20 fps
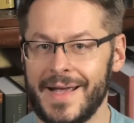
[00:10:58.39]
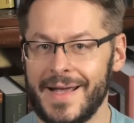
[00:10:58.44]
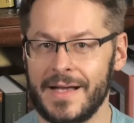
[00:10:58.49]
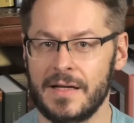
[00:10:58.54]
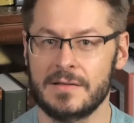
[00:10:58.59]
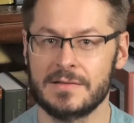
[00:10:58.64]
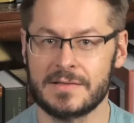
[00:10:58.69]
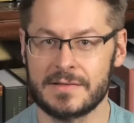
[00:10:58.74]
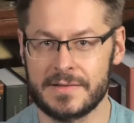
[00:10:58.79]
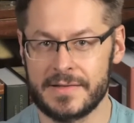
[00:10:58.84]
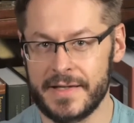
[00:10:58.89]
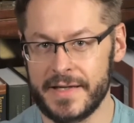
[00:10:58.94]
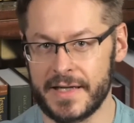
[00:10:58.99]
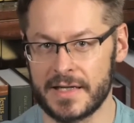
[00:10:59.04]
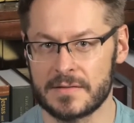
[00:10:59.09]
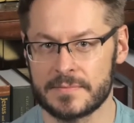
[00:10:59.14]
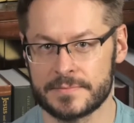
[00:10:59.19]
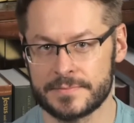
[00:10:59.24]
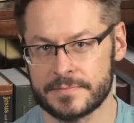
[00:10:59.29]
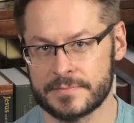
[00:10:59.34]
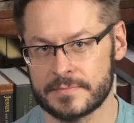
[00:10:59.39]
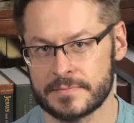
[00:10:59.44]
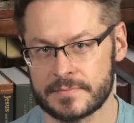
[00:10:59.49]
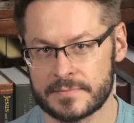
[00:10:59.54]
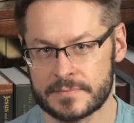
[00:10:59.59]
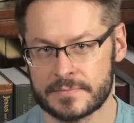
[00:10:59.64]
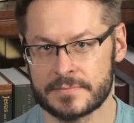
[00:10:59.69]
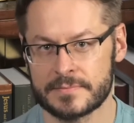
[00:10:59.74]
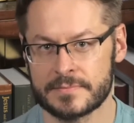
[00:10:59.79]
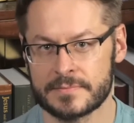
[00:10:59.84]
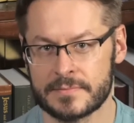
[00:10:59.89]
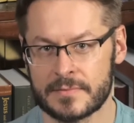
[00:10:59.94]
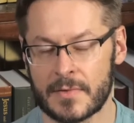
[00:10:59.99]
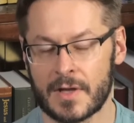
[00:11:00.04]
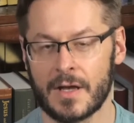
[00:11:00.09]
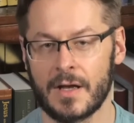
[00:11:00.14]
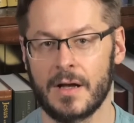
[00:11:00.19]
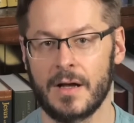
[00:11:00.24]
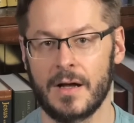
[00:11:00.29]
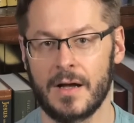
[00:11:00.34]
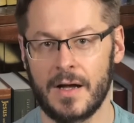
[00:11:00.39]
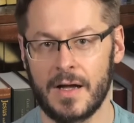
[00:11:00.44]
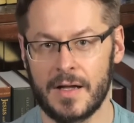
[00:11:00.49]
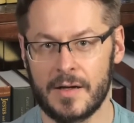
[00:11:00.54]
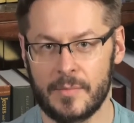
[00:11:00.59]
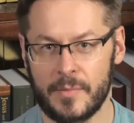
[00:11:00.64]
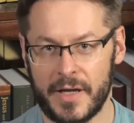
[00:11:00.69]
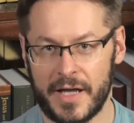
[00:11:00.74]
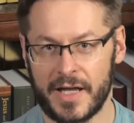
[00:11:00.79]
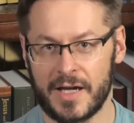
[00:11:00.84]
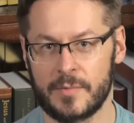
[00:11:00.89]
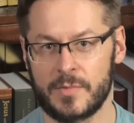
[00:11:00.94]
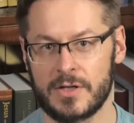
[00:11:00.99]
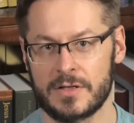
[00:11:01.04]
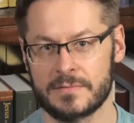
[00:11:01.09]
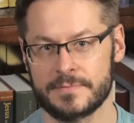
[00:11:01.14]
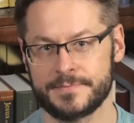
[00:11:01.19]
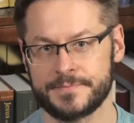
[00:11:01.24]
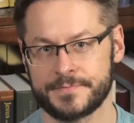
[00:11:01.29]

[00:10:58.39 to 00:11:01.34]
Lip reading: else did. Unbannable.